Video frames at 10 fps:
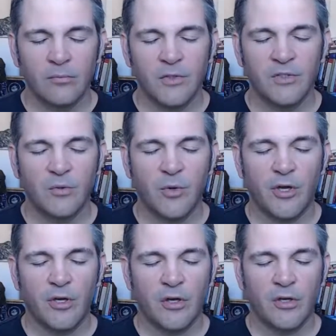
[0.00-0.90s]
It's a way
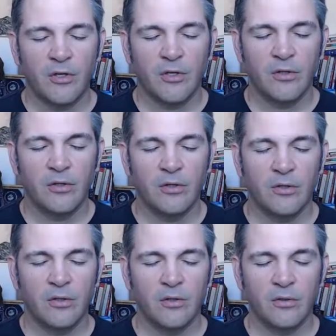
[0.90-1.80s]
to kind of
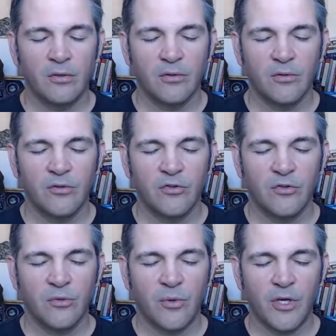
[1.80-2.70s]

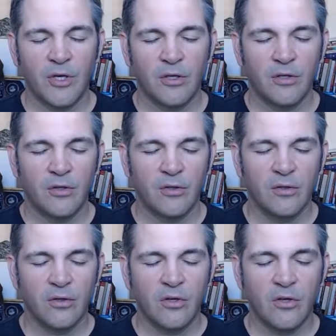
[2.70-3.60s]
tweak
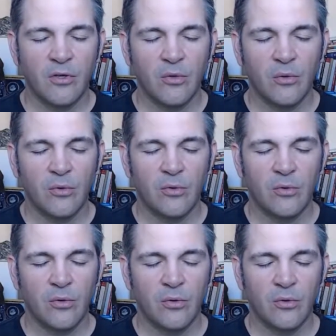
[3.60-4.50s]
and cue
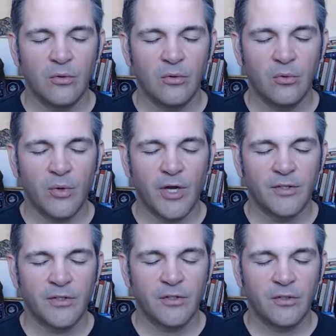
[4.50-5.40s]
the
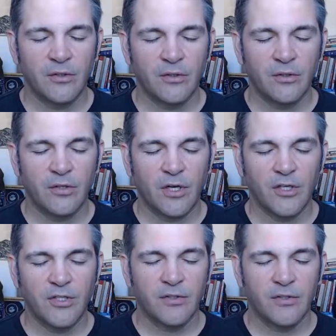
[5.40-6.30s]
rest and
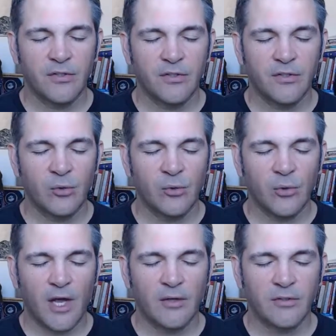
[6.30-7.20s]
digest
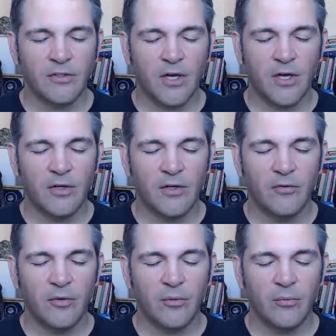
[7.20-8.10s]
outside
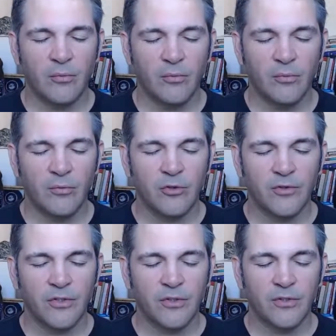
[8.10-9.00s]
of the
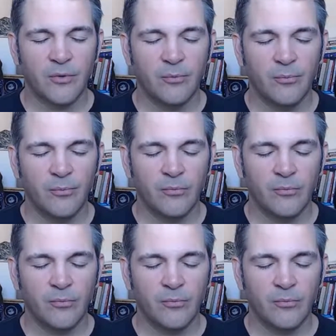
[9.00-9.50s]
nervous system.